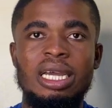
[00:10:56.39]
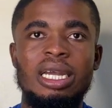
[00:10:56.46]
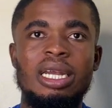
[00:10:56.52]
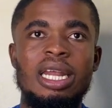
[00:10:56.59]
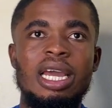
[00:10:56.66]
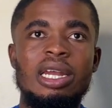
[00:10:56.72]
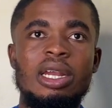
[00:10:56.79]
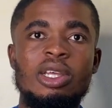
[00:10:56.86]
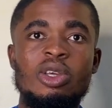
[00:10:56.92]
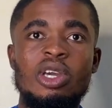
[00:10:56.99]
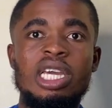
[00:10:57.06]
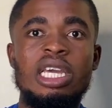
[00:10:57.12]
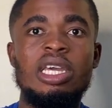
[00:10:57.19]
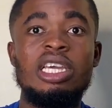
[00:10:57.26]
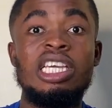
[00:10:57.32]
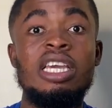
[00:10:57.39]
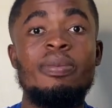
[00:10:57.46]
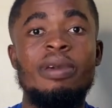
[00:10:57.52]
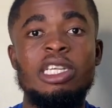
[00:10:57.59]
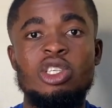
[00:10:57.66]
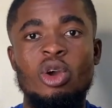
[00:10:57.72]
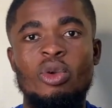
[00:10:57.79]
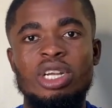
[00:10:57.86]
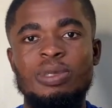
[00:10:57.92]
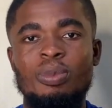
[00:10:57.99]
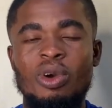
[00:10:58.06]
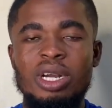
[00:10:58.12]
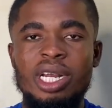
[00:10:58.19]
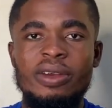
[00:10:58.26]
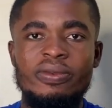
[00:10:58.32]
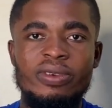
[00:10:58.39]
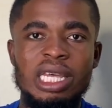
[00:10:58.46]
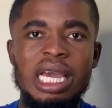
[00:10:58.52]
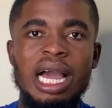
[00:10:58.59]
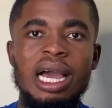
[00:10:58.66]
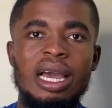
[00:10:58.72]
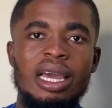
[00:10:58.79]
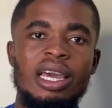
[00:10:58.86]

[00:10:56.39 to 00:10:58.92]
then you keep its corresponding figure.